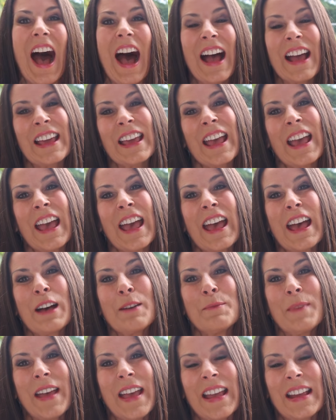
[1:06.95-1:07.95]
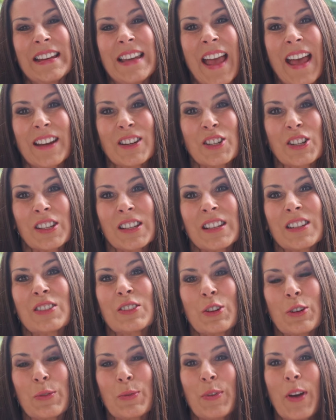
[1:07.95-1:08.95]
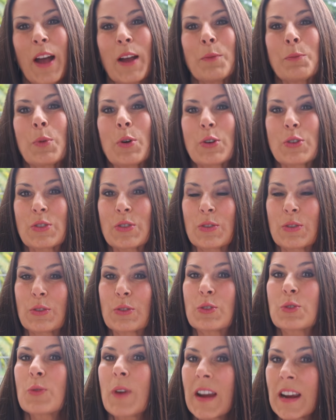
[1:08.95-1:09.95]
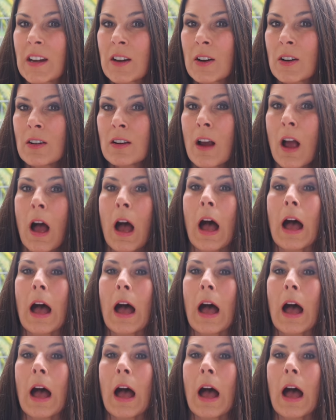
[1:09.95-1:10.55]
I am a nationally certified personal trainer.